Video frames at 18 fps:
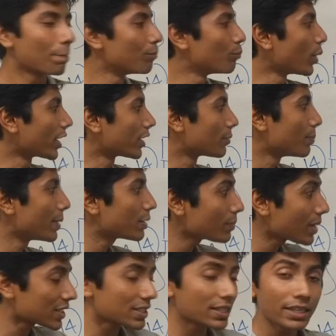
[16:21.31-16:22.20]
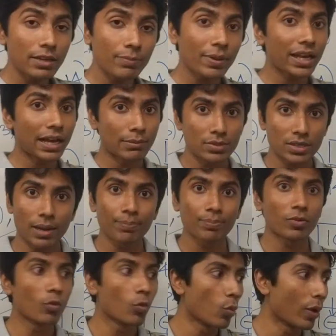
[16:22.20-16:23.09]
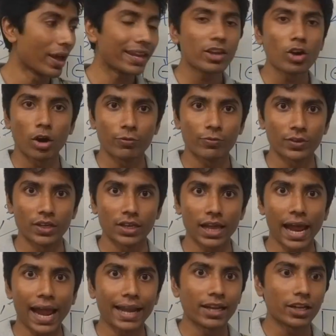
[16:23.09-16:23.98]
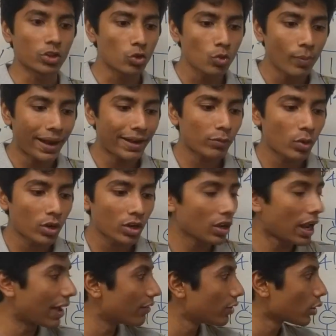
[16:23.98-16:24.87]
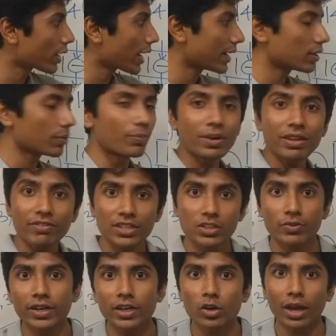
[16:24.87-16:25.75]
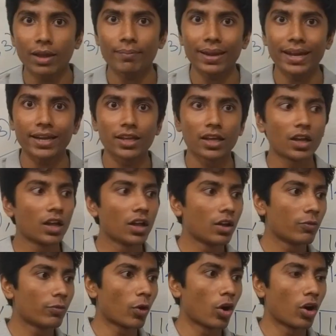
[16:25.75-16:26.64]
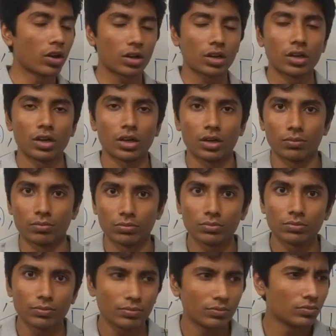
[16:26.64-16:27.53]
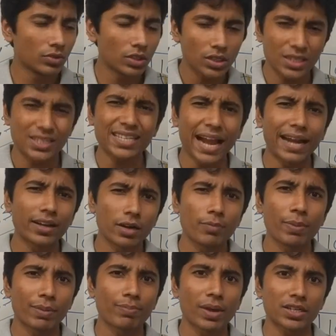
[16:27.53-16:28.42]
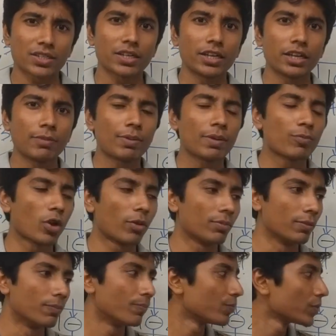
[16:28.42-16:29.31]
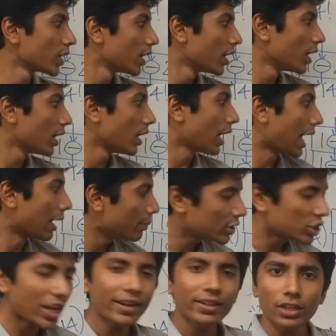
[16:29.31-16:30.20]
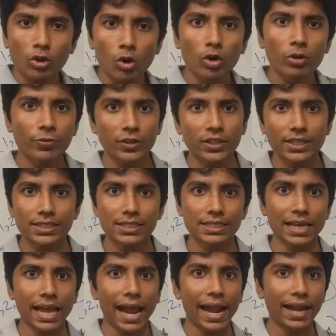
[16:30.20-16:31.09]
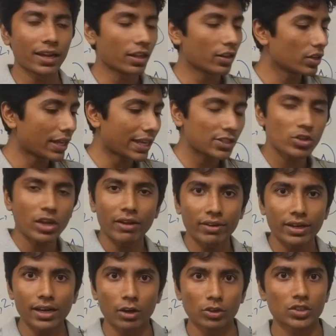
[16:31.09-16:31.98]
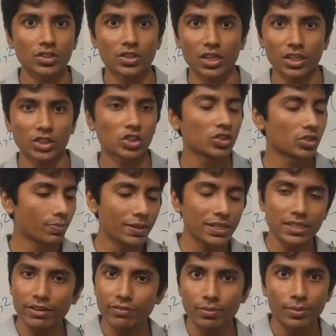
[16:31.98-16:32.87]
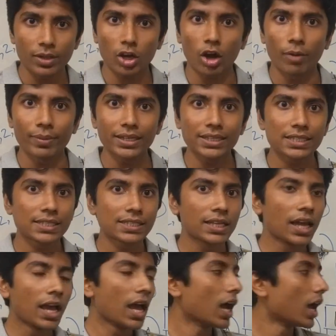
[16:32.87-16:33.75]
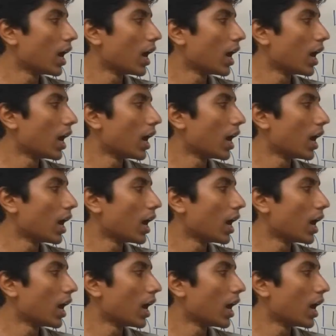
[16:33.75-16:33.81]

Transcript: But Bitmasks in DP comes up very often, and you might want to have a look at the previous video I made for the standard Bitmasks in DP problem. I'll be sharing the code for this, and in case you have any doubts or suggestions, please leave them in the comments.